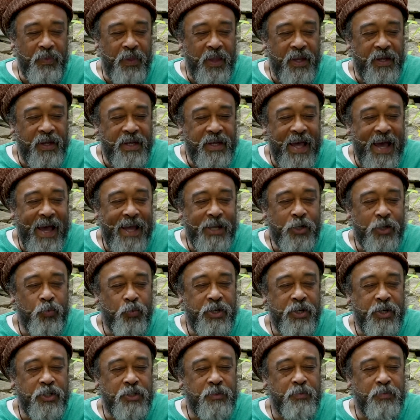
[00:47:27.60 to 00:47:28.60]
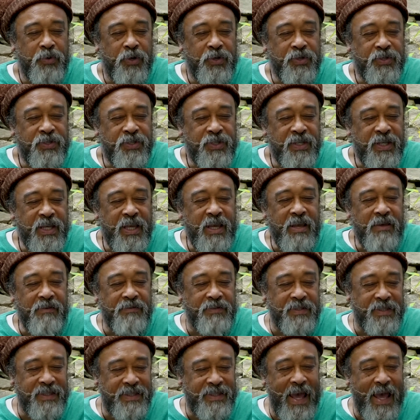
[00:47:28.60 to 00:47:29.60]
That which
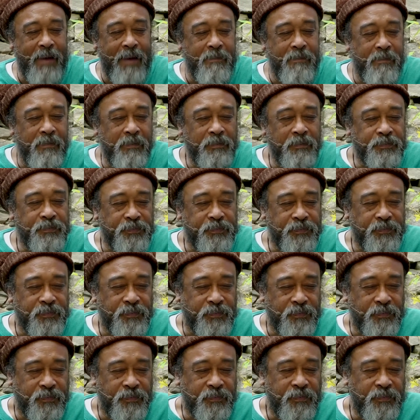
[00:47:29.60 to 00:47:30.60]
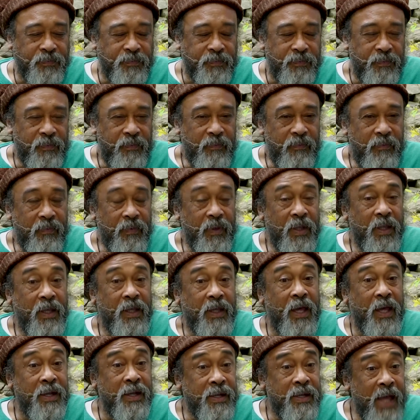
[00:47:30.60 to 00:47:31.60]
perceives them,
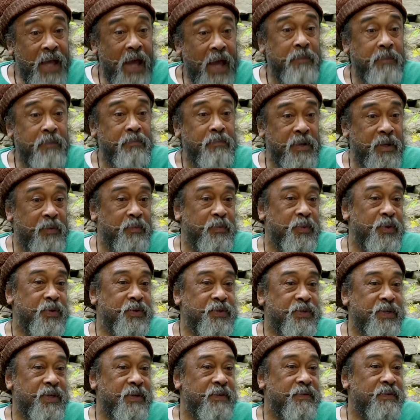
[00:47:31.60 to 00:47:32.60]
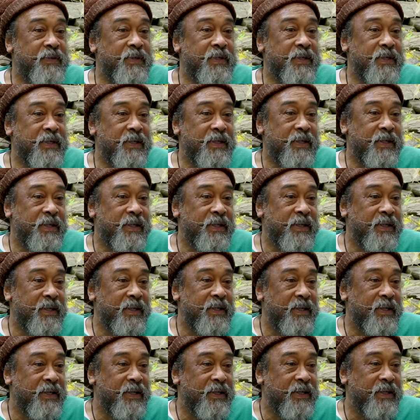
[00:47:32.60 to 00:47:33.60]
can that be perceived?
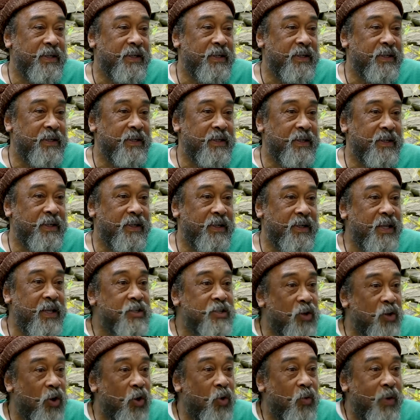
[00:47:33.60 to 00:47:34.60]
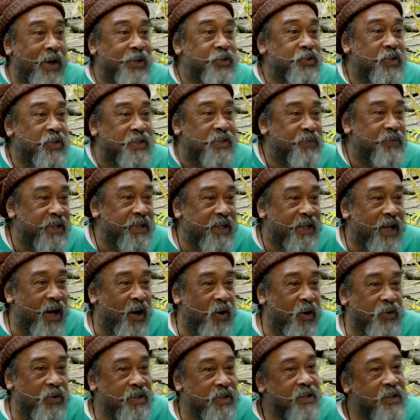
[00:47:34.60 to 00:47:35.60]
These are questions for
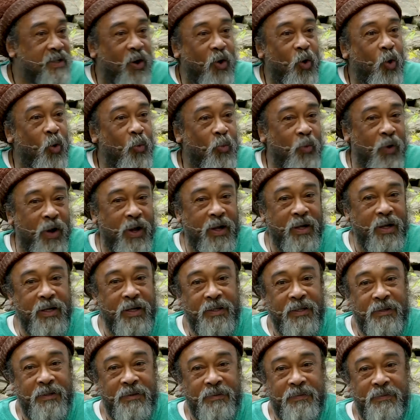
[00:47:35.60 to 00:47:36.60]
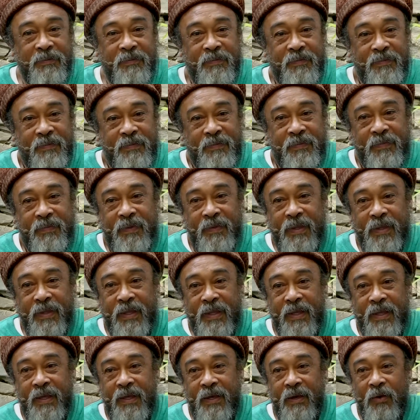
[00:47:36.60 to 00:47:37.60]
now. This is not homework.
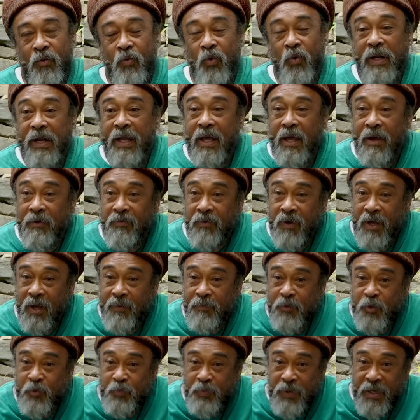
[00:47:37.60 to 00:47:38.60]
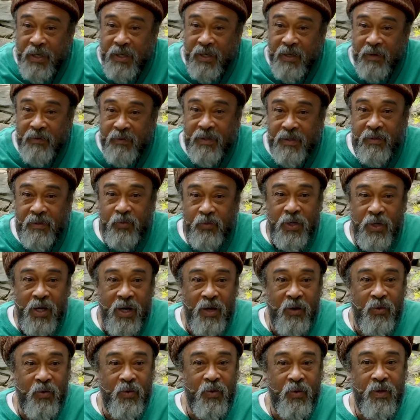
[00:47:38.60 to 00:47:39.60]
Whatever I'm speaking with you
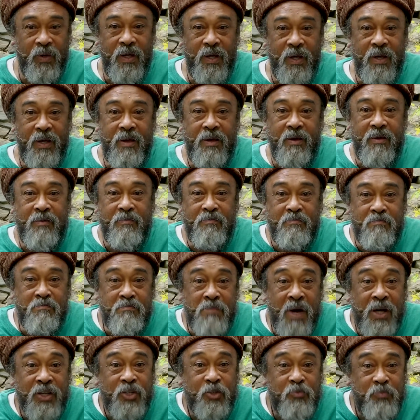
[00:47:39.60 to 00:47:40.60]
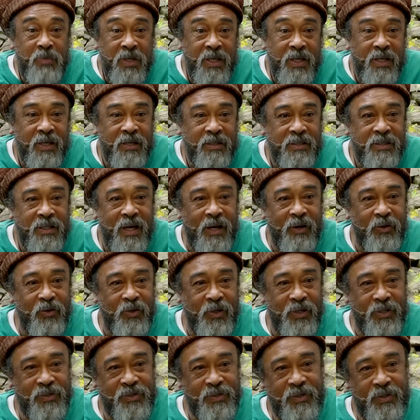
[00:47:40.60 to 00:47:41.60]
now, must be here now
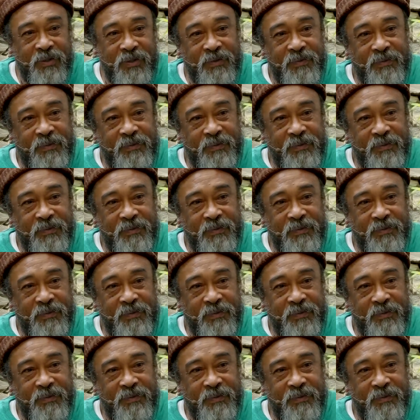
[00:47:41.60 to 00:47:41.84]
also.